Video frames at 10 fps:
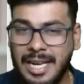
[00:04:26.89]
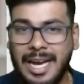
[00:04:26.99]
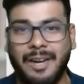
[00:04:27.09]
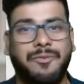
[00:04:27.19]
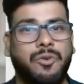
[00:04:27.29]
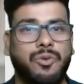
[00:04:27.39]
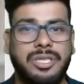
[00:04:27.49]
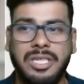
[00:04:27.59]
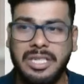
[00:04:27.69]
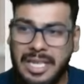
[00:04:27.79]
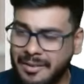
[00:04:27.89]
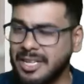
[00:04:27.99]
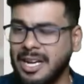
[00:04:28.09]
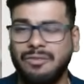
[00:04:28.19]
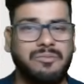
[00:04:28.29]
And of course, even
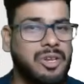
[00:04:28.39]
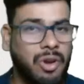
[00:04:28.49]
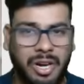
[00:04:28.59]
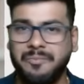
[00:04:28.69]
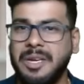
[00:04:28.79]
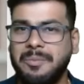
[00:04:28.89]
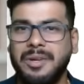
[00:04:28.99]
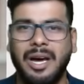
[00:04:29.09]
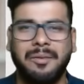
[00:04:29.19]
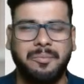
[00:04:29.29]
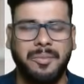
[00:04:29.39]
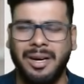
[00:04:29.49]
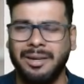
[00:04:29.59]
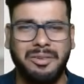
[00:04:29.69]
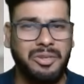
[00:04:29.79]
now a lot of people are